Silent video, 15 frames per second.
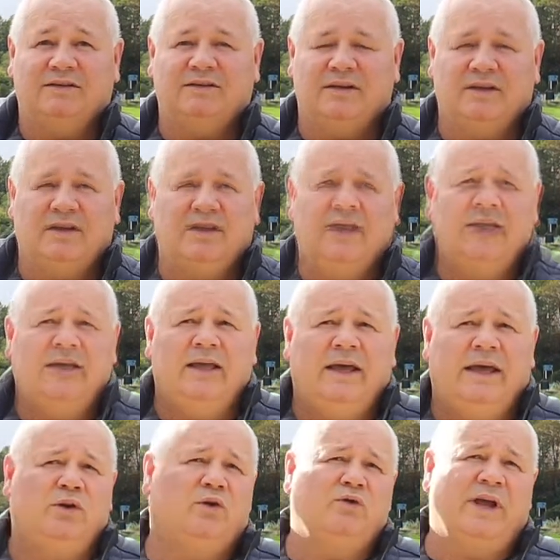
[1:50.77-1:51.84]
So
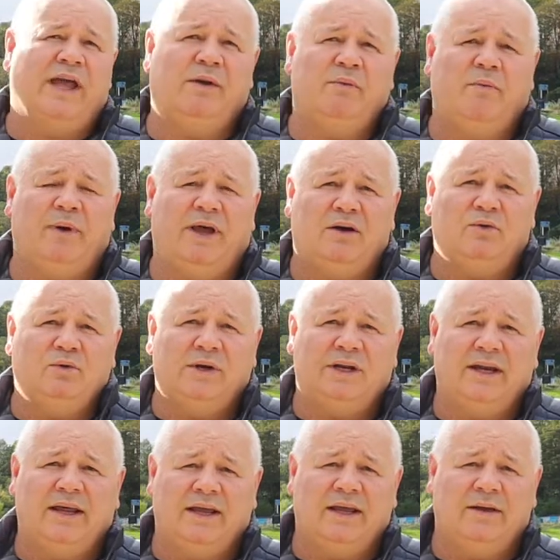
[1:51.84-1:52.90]
it all came about when